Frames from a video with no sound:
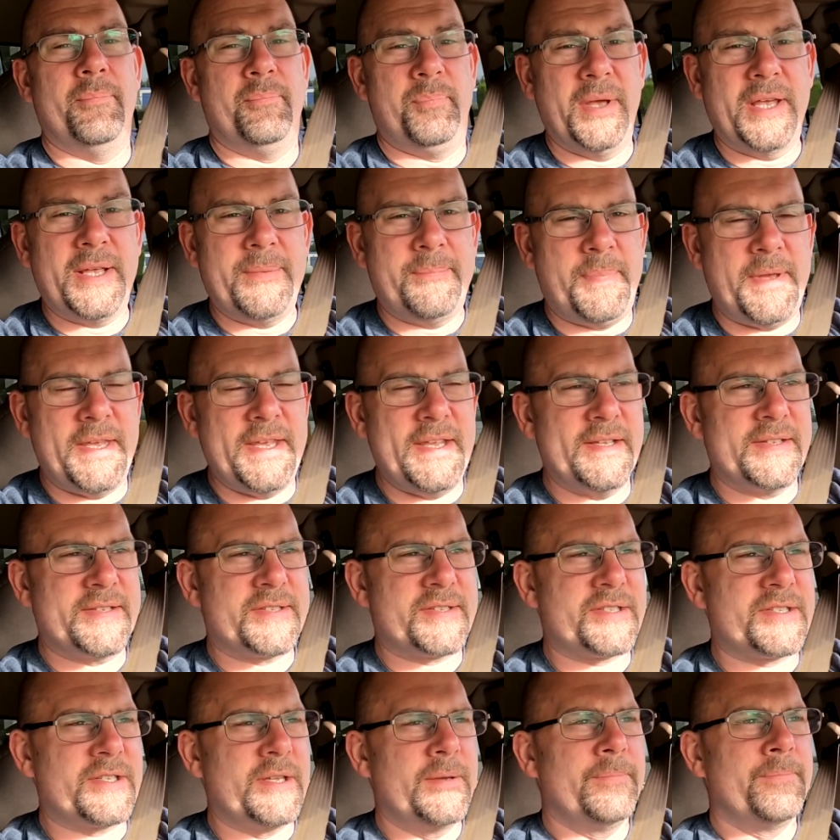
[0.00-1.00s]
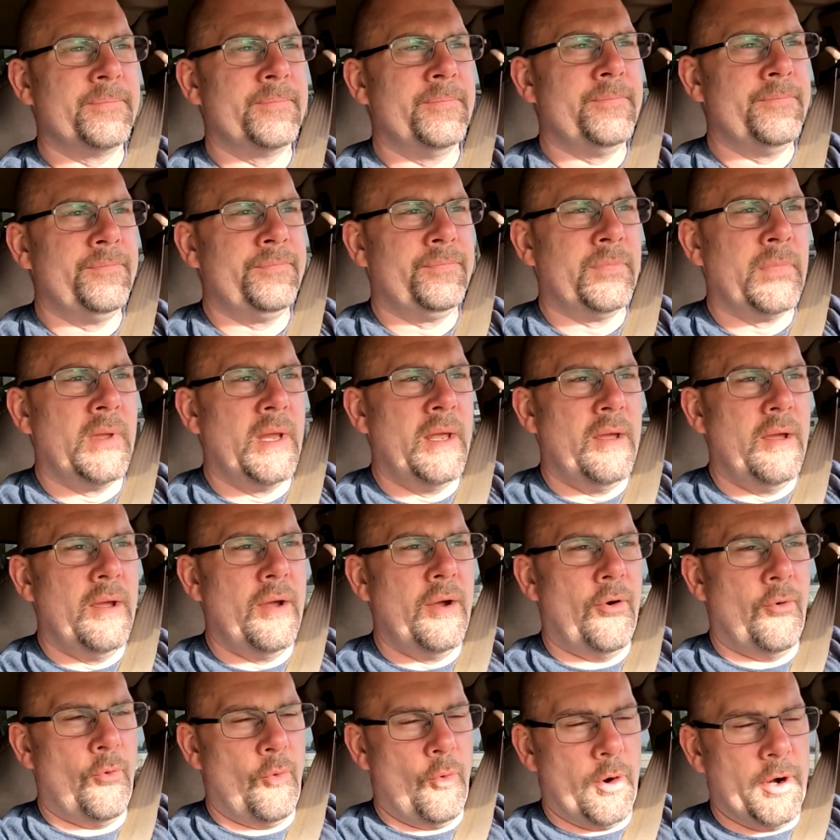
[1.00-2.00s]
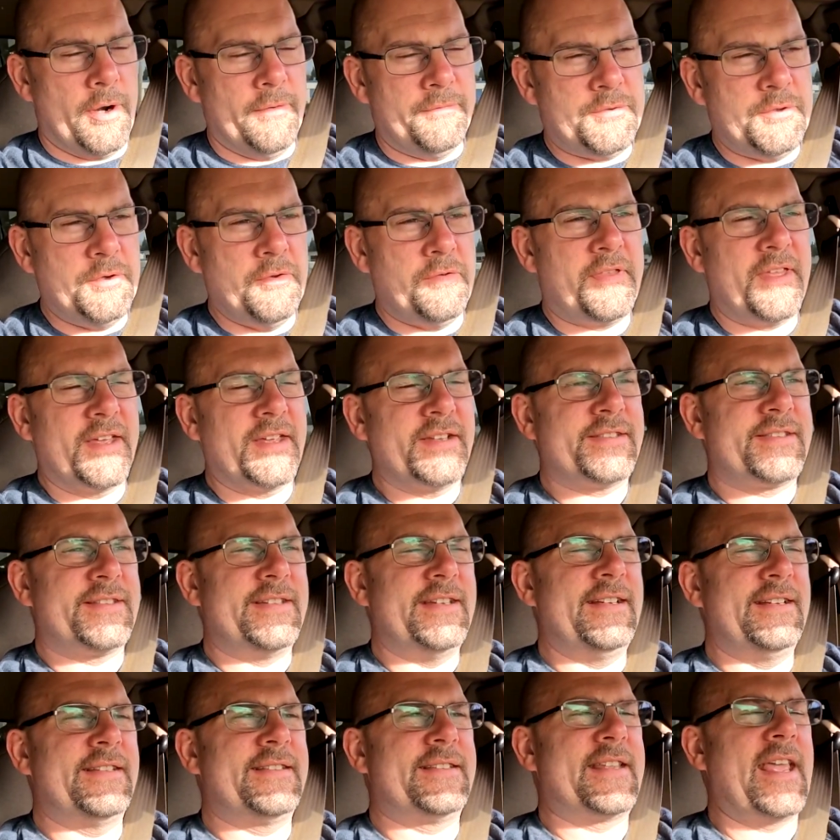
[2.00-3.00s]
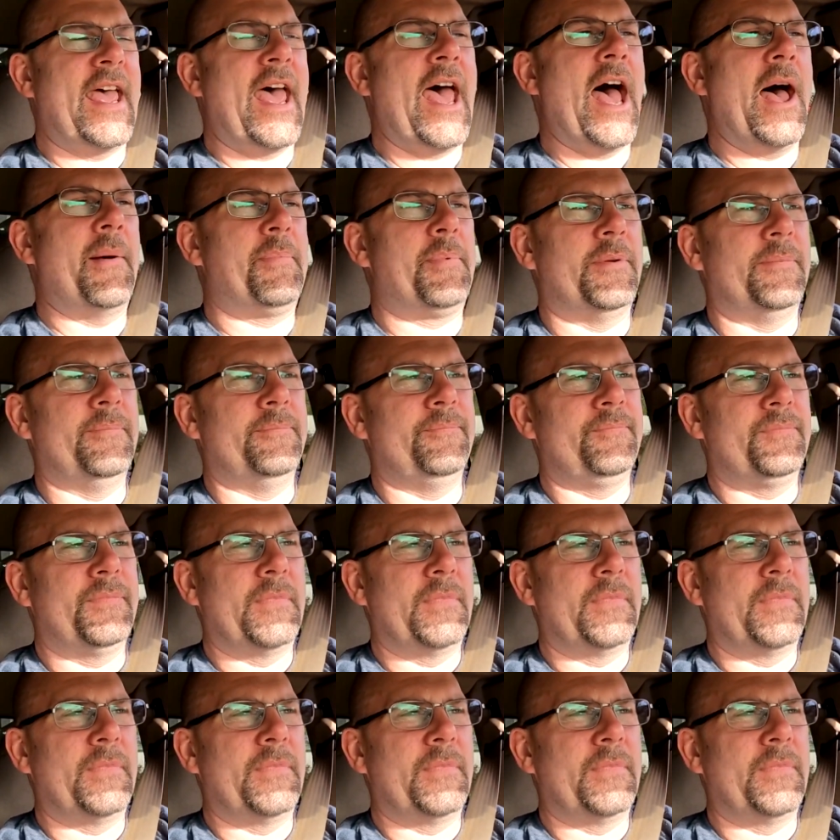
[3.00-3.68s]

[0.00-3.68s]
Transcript: the big piece, one of two things needs to happen.